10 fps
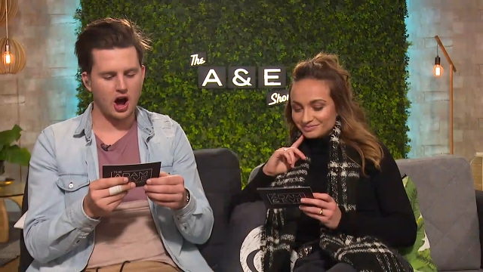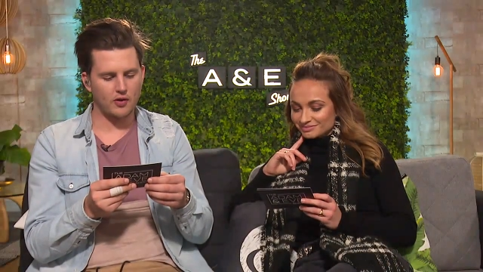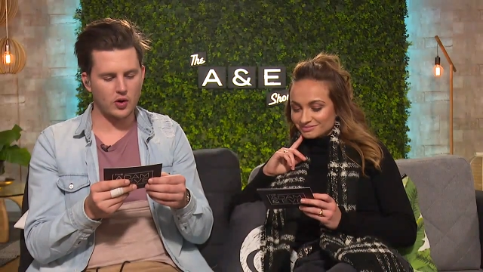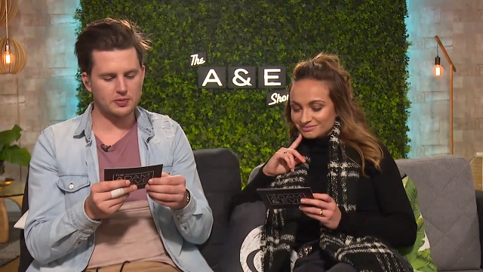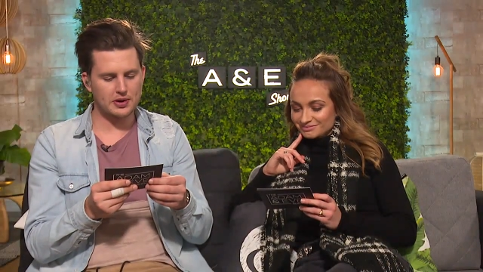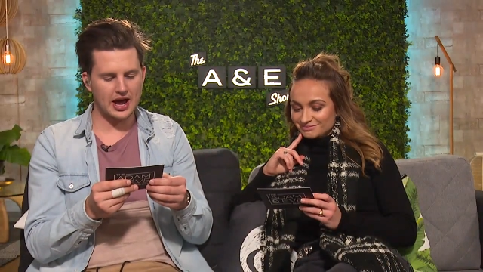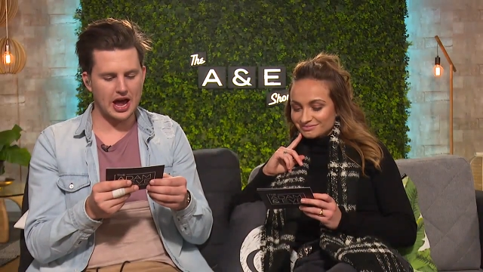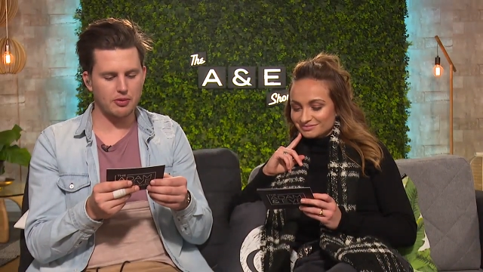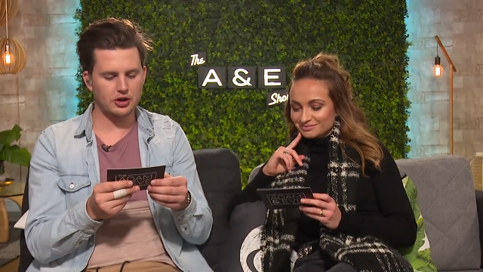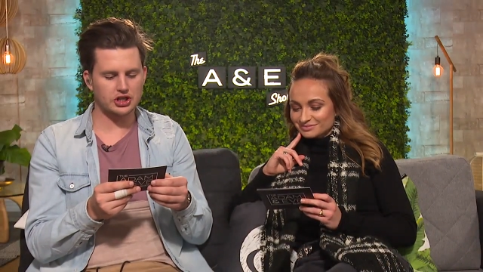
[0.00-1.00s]
Speaker 1: I've always been
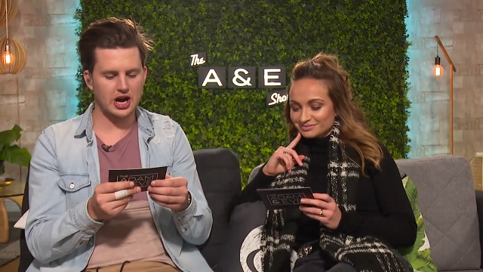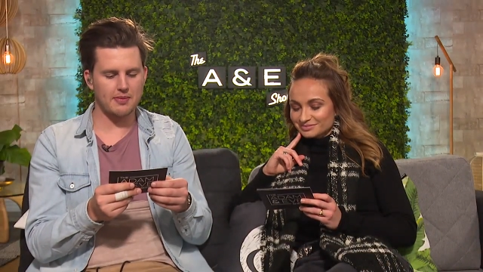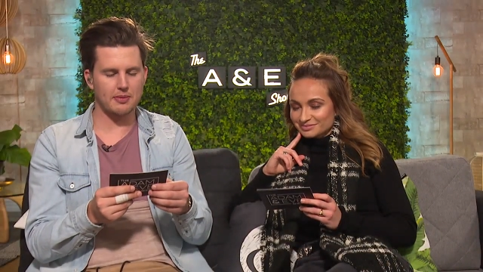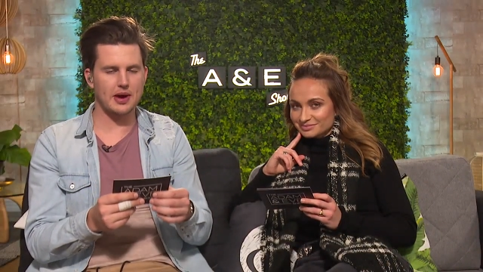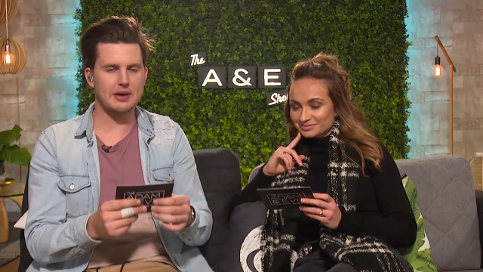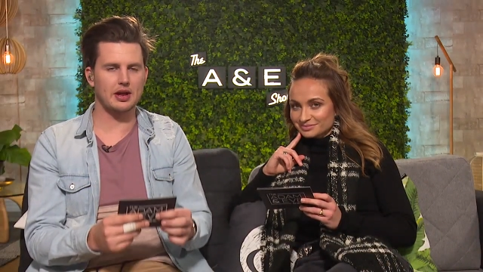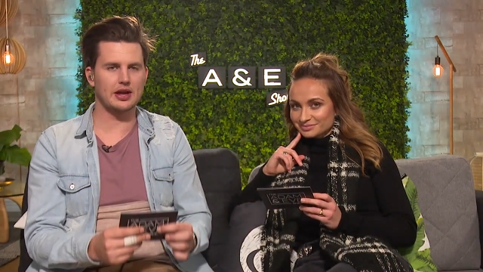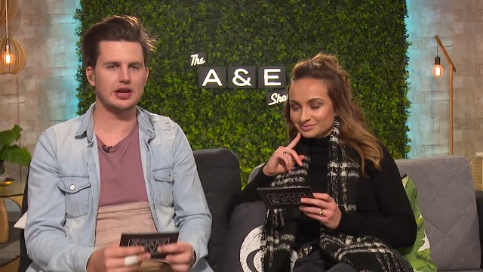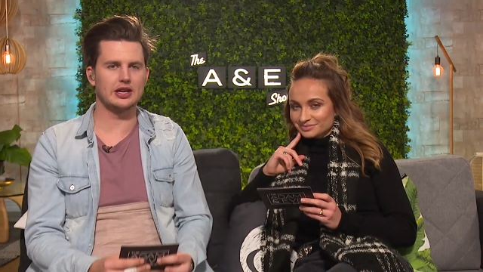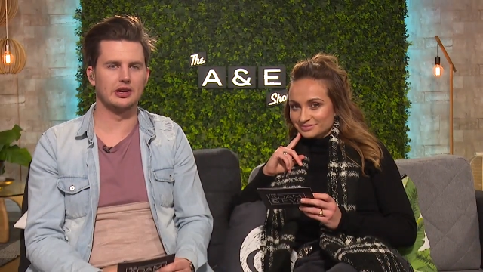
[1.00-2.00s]
able to charm the people I
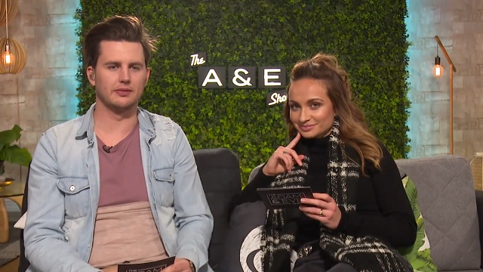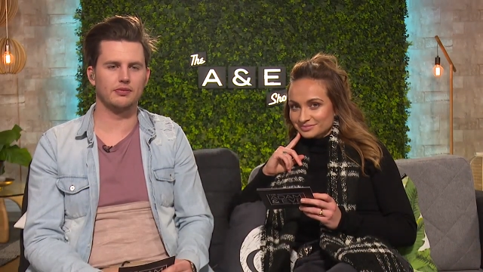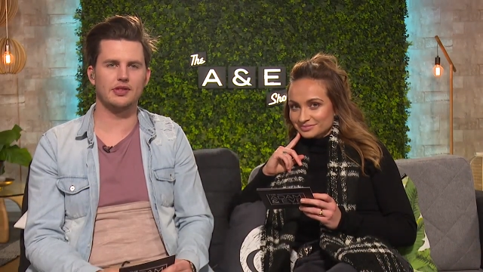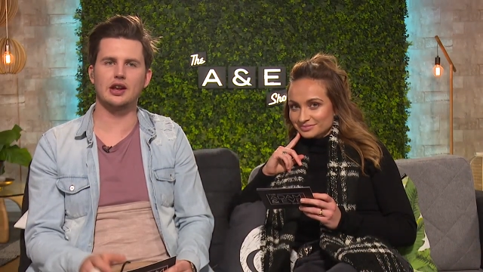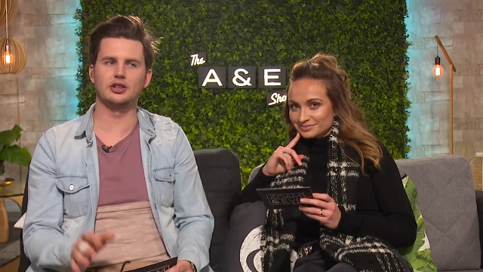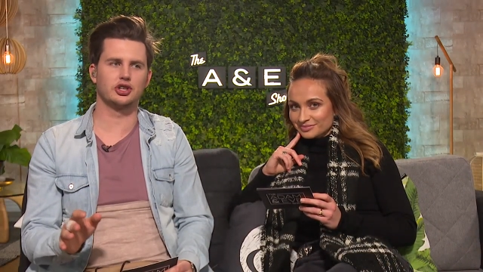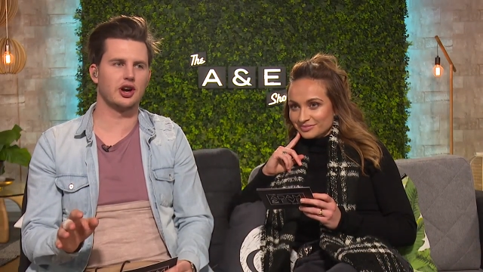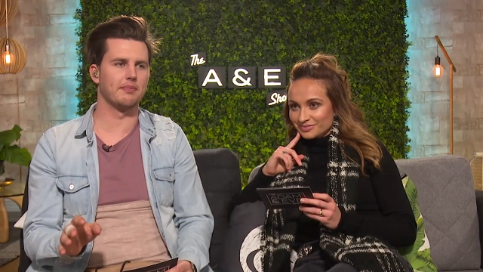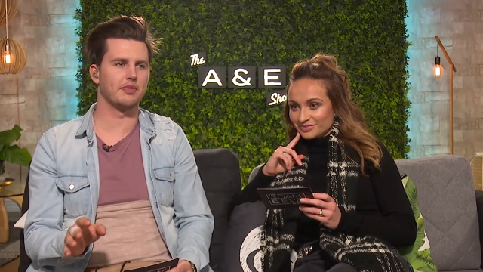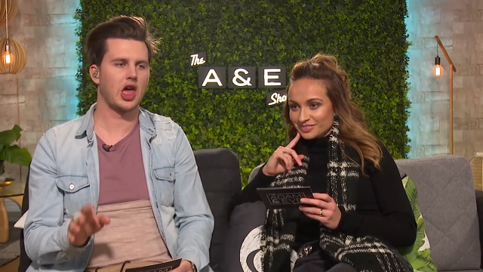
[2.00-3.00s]
needed. That is
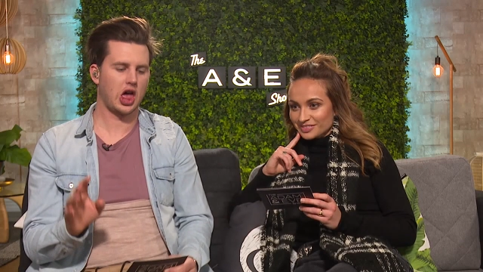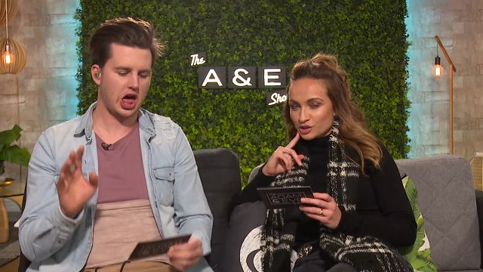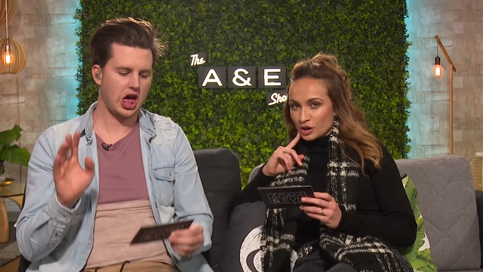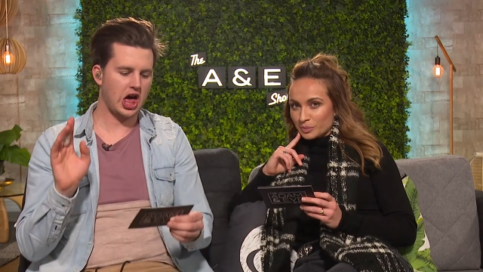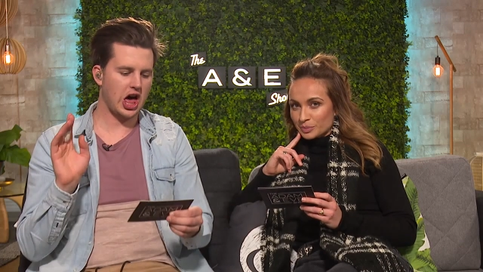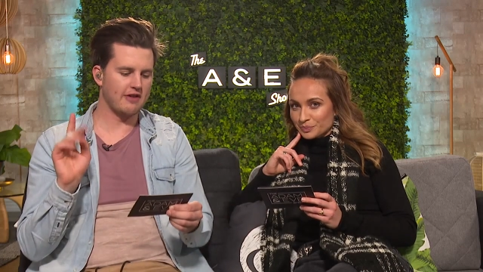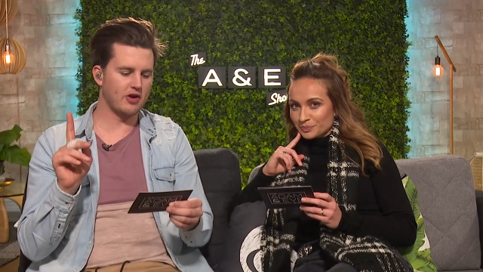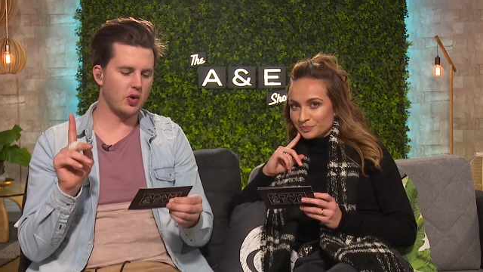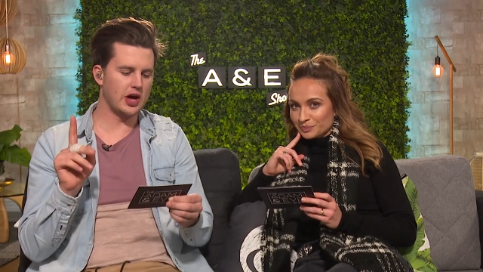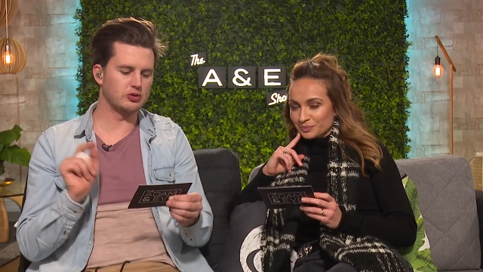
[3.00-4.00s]
Trump.
Speaker 2: Trump.
Speaker 1: I've
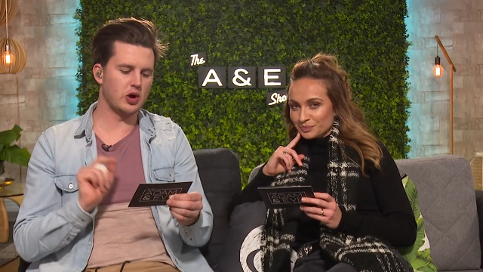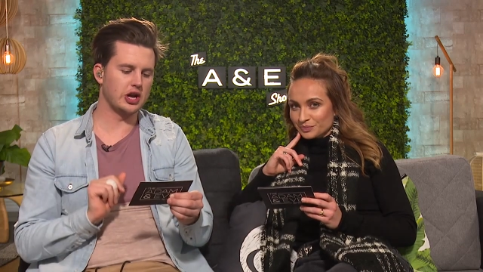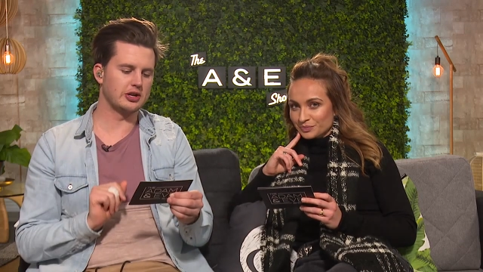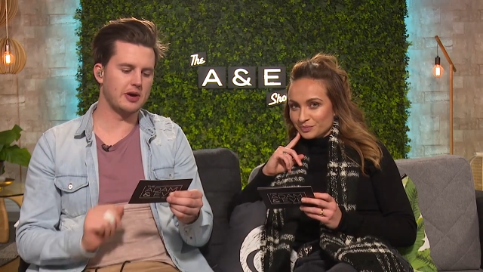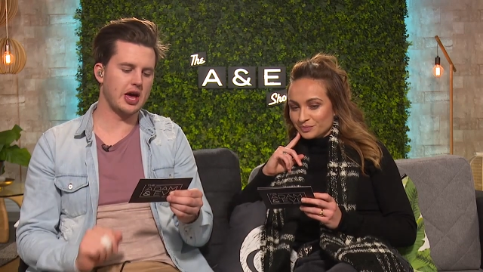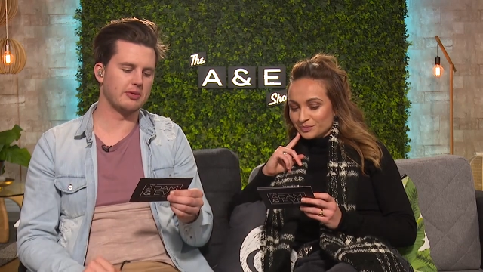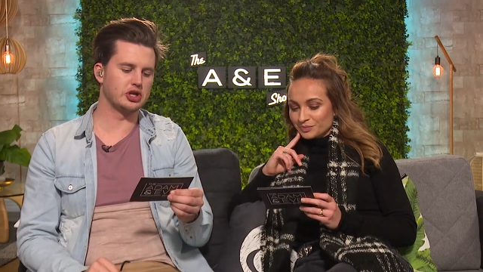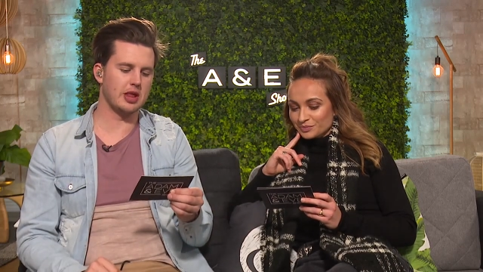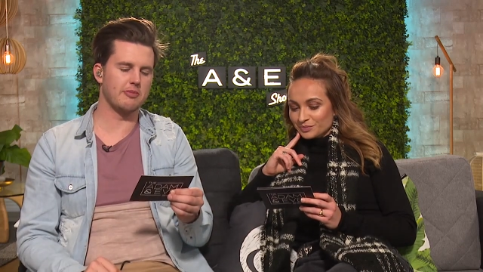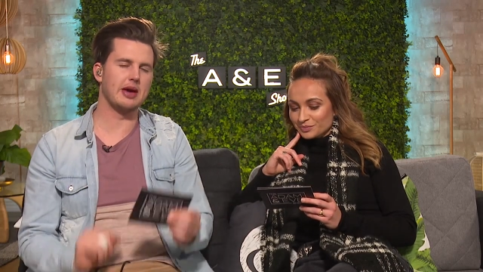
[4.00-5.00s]
always wanted to be able to
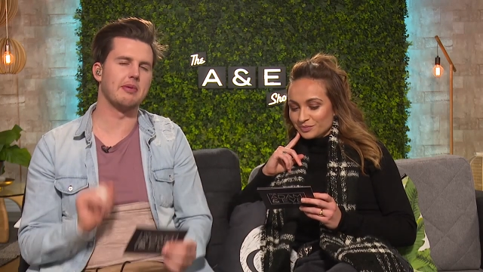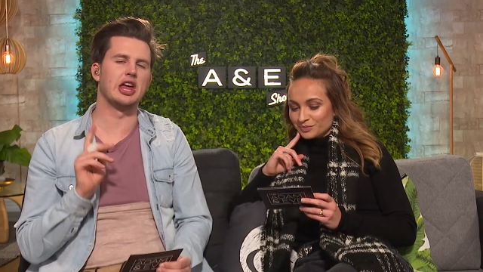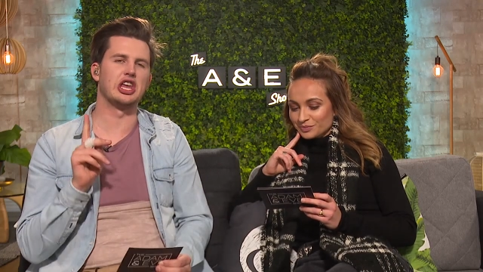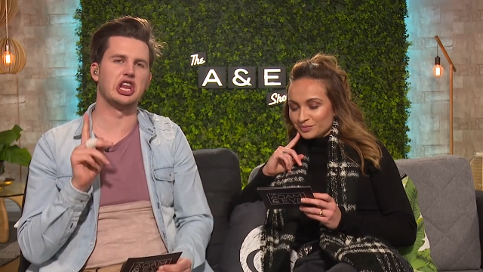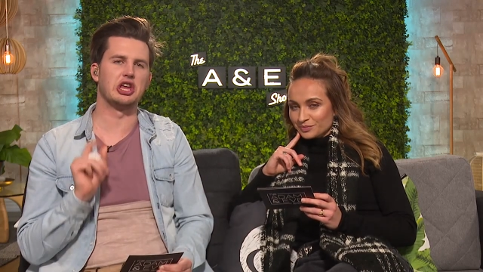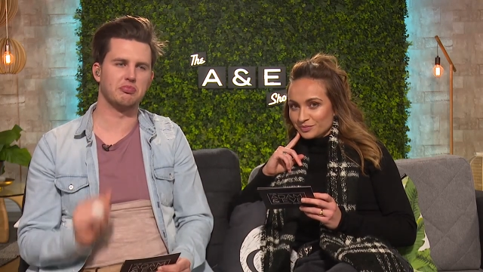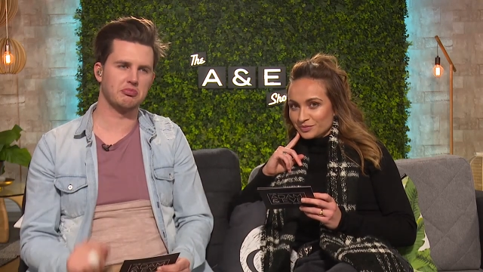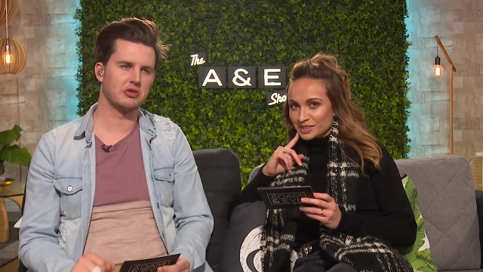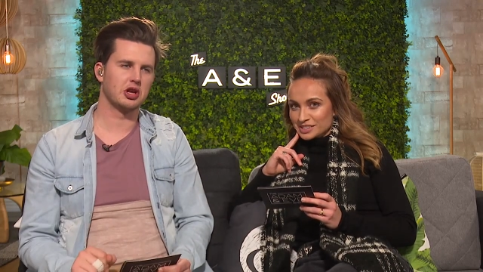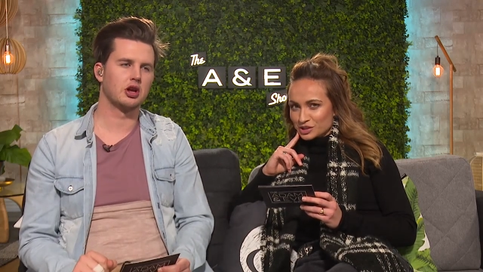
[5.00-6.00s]
charm the people I needed.
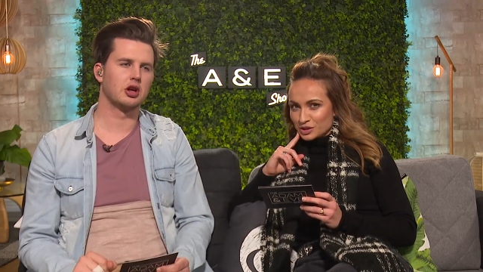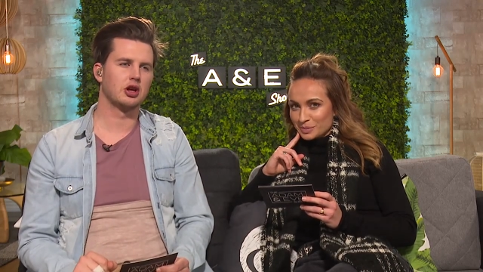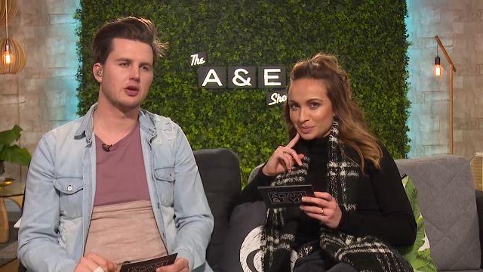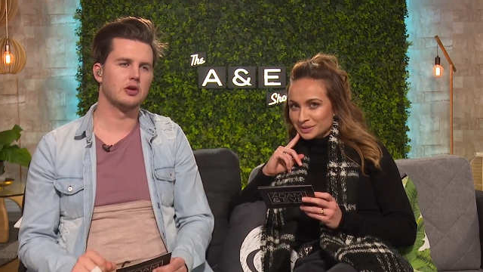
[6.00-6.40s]
Speaker 2: Was it Trump?